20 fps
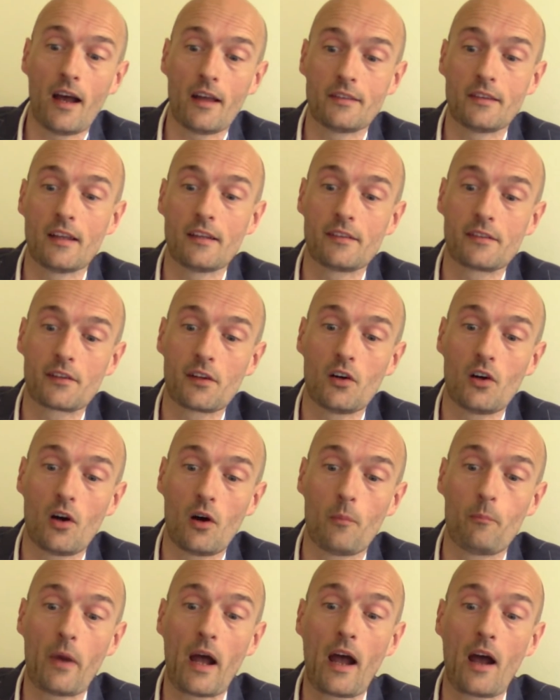They
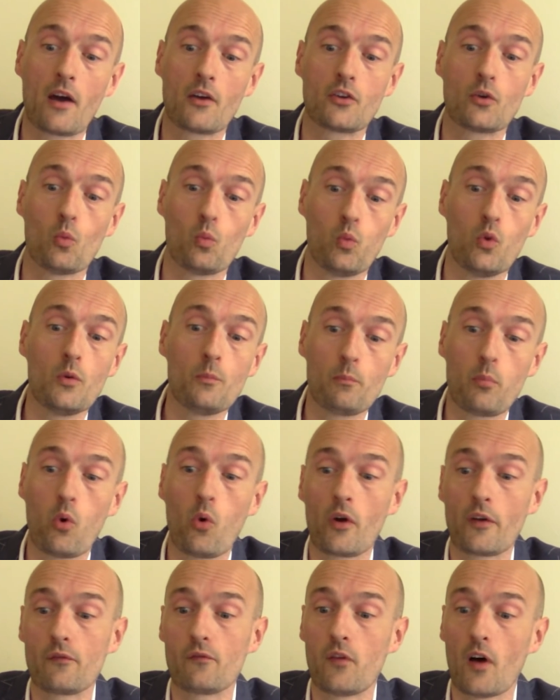saw about
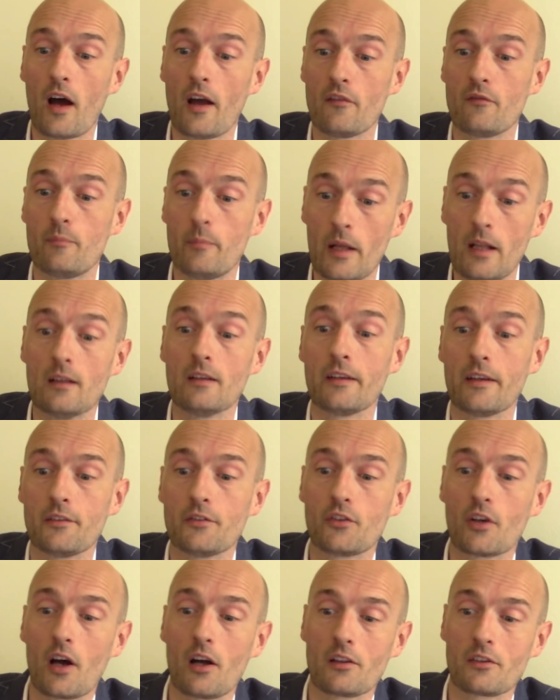$1.5 billion
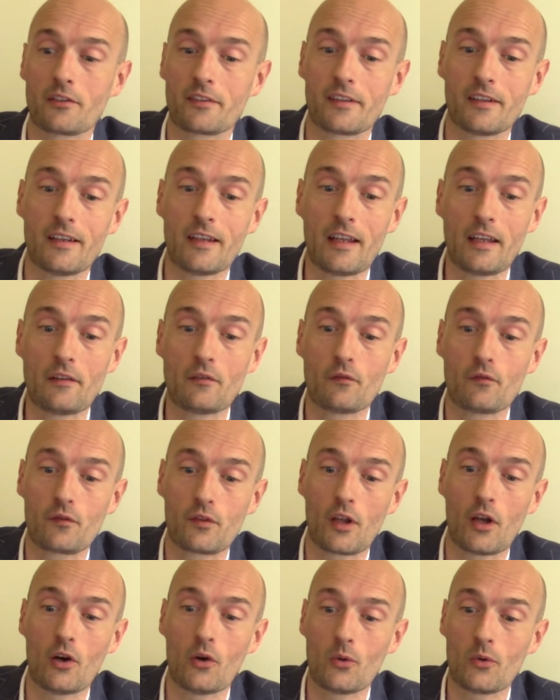in
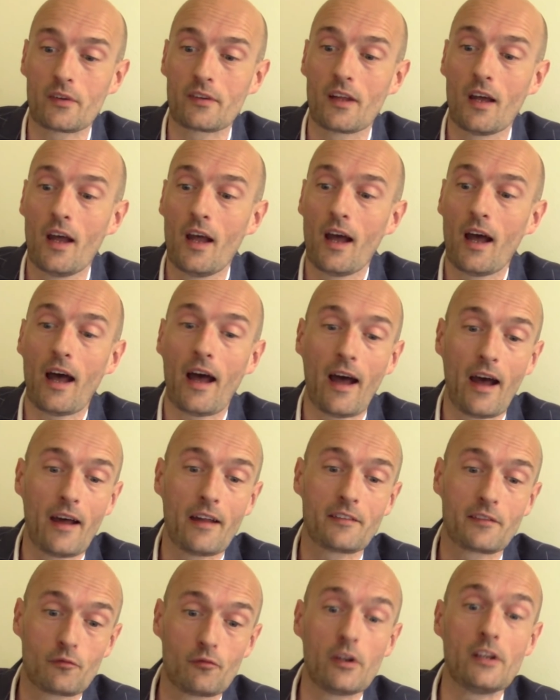inflows
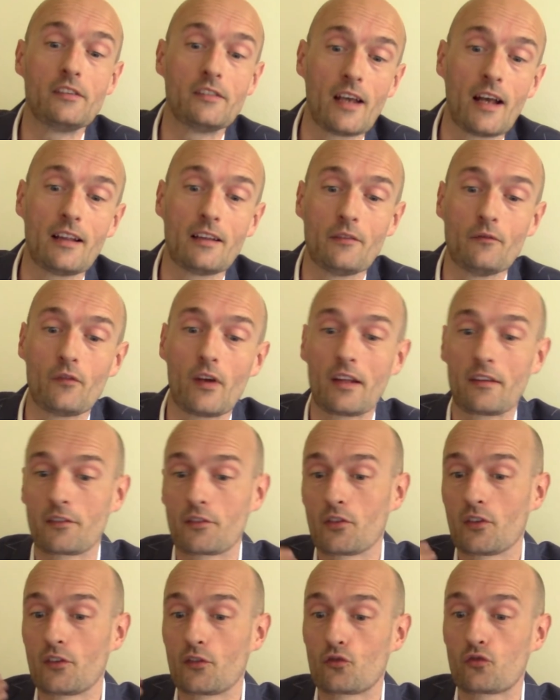as retail
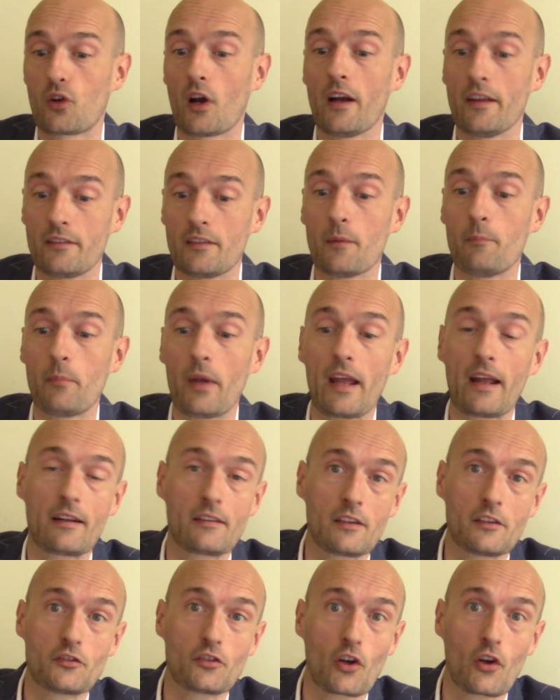investors tried to pick
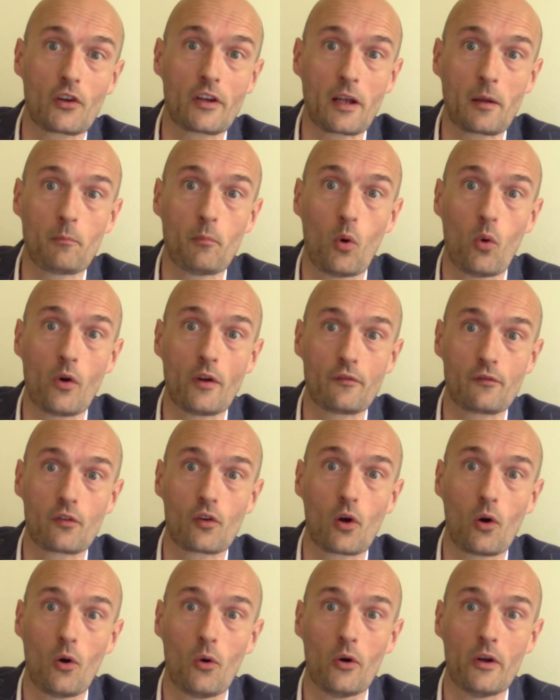the turning point
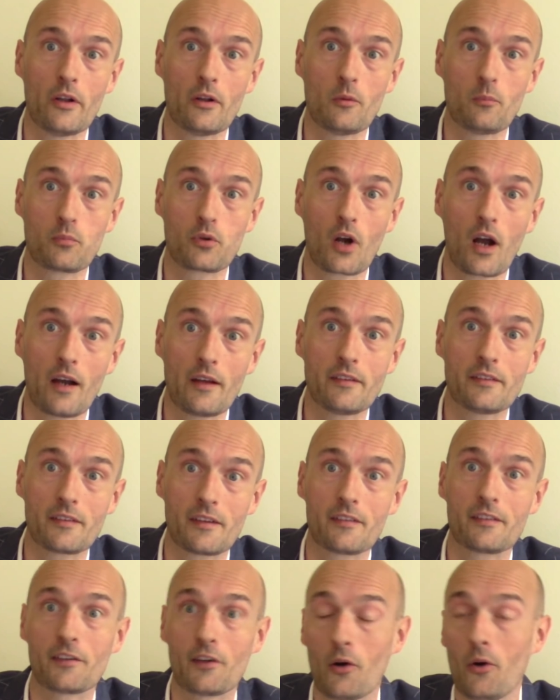for oil
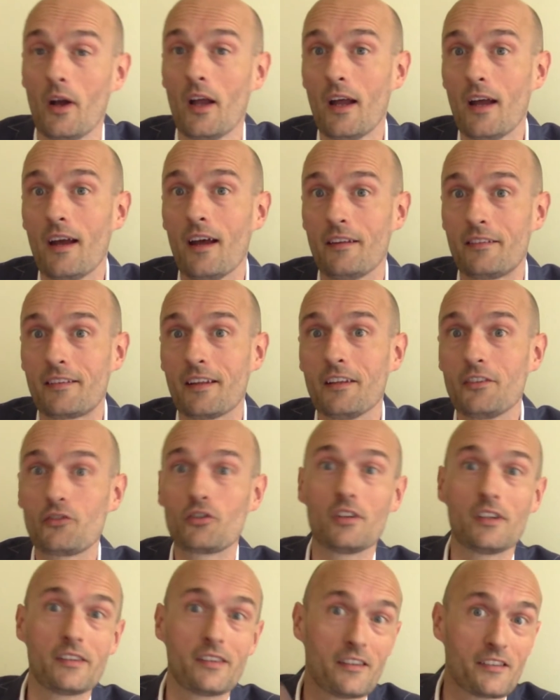prices. So
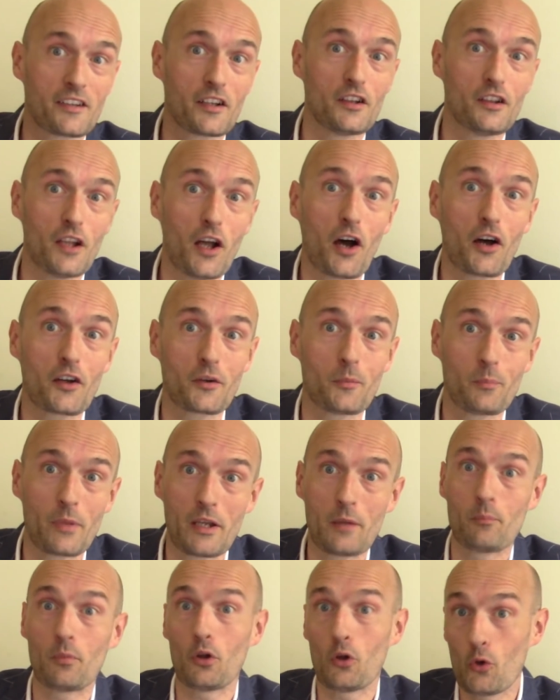essentially there's a lot of
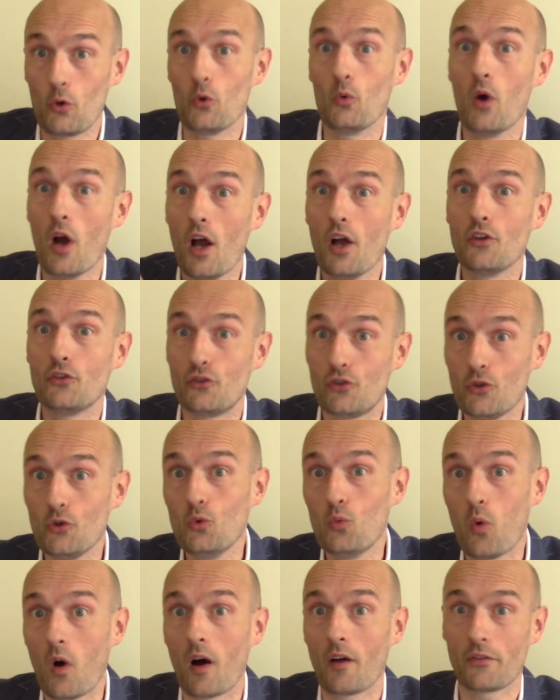people who do
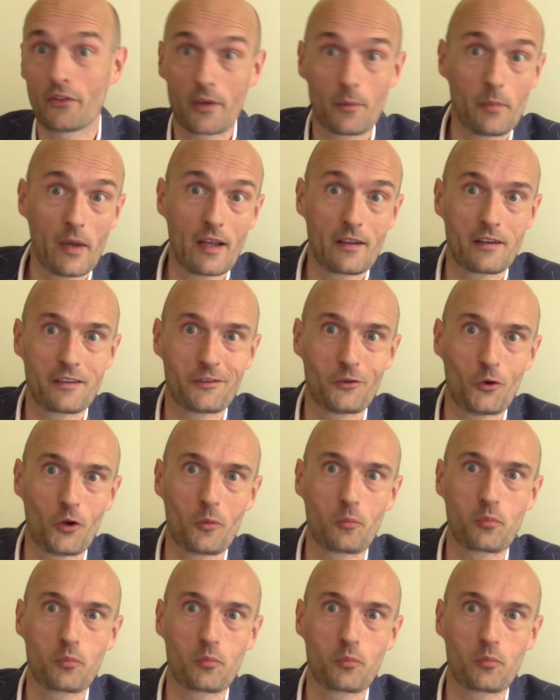want to bet on oil